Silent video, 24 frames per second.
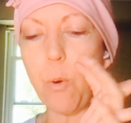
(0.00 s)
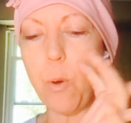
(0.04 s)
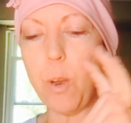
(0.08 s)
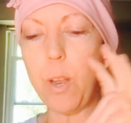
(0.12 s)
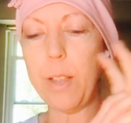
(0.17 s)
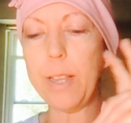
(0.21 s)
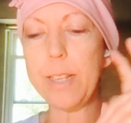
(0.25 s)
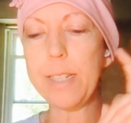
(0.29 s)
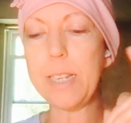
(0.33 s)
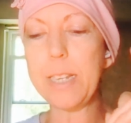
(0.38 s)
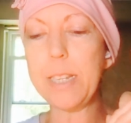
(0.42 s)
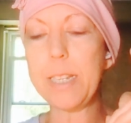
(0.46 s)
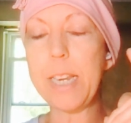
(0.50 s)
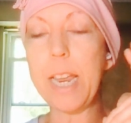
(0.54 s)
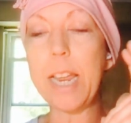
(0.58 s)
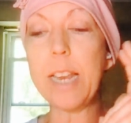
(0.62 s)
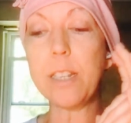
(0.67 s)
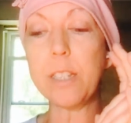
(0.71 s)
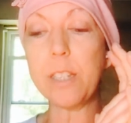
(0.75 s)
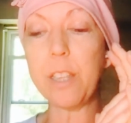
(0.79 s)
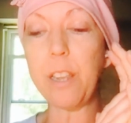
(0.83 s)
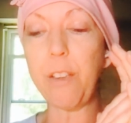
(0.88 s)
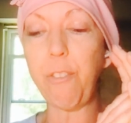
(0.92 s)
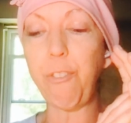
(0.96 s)
oil is
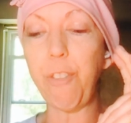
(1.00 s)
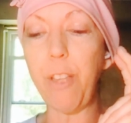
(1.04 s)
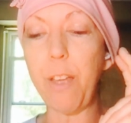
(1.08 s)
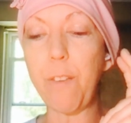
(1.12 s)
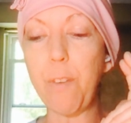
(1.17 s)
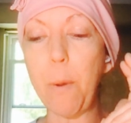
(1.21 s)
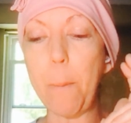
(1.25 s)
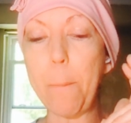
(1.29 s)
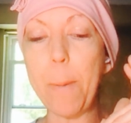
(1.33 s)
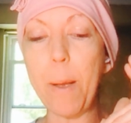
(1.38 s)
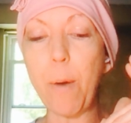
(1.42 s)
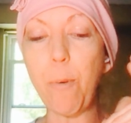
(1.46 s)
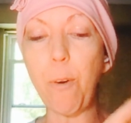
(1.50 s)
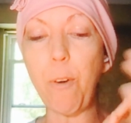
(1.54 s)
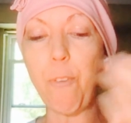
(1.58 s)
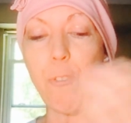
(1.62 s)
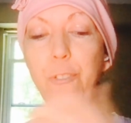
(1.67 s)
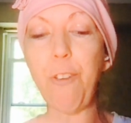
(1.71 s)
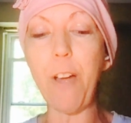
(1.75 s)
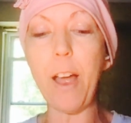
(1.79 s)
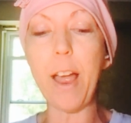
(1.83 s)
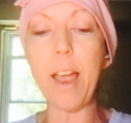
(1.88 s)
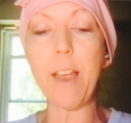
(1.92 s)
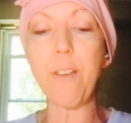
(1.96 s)
intensely flavored, but
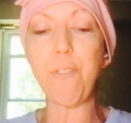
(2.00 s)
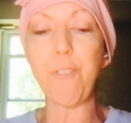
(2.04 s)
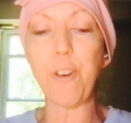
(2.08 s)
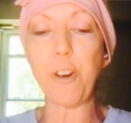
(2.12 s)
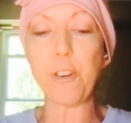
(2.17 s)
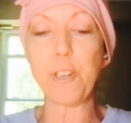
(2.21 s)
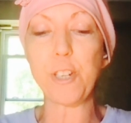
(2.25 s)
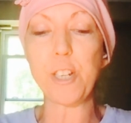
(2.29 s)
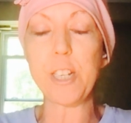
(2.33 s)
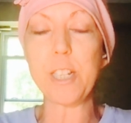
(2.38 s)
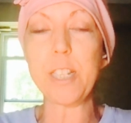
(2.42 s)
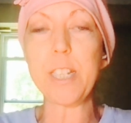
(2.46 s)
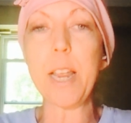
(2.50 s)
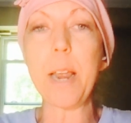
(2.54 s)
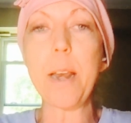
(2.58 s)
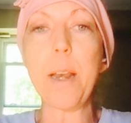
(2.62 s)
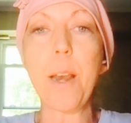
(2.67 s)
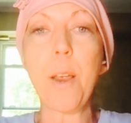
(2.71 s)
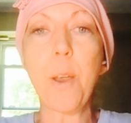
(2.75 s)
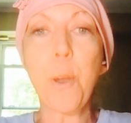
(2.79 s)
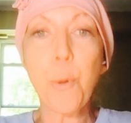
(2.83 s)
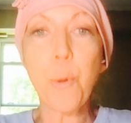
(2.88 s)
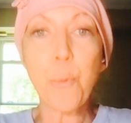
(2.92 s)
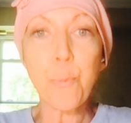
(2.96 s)
refined versions
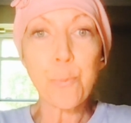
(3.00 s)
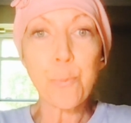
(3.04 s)
can